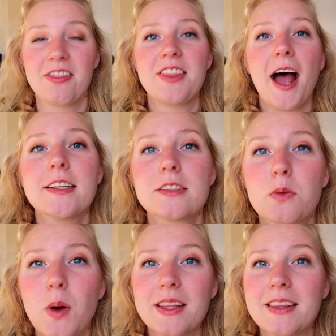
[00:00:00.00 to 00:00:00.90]
That's
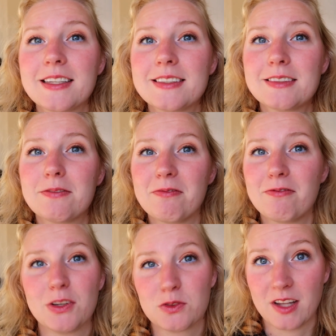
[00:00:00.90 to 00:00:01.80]
what this
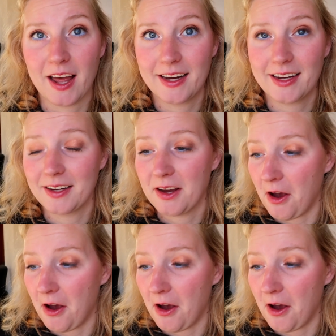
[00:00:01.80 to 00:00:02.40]
feels like.